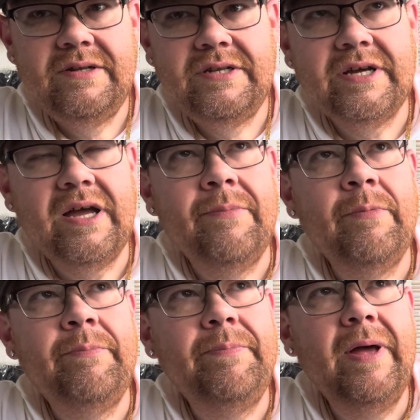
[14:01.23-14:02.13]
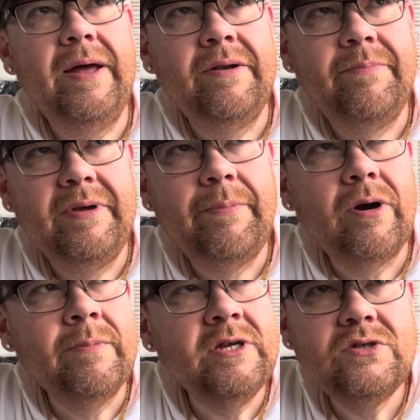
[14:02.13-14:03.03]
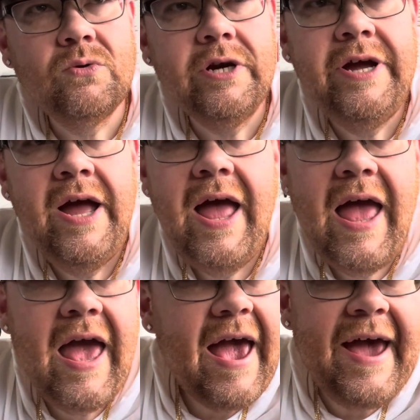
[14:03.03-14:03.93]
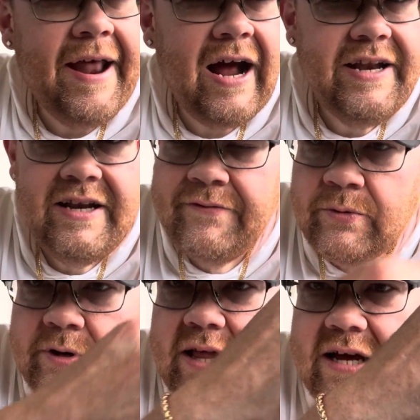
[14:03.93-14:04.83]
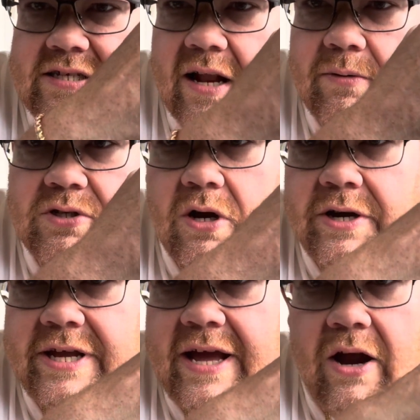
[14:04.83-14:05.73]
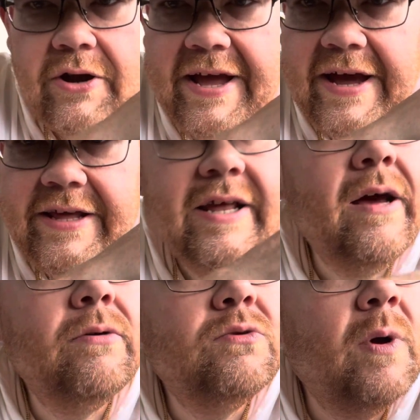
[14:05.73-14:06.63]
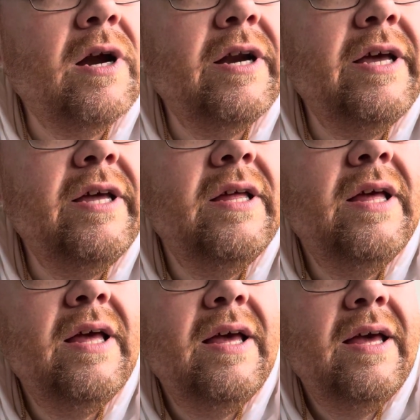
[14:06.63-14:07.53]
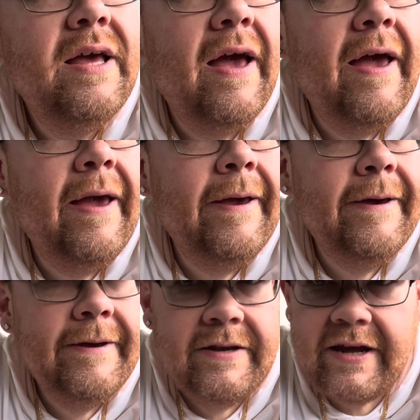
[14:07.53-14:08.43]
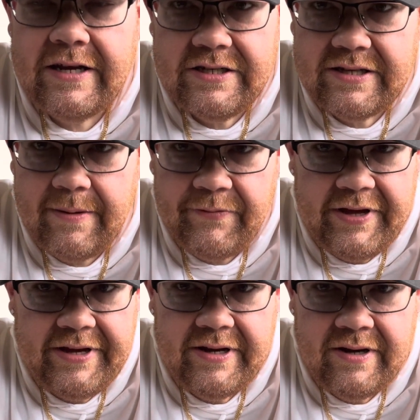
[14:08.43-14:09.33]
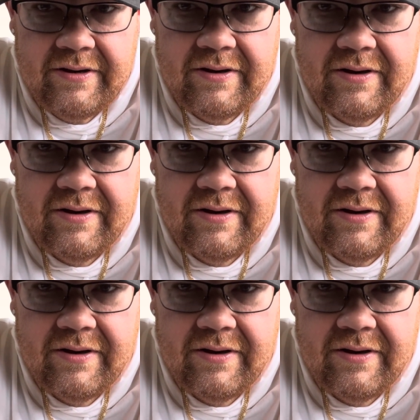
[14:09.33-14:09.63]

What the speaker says: to come and to be a part of my story. And I didn't even realize that I was already had it and I was wearing it. And I just kept thinking,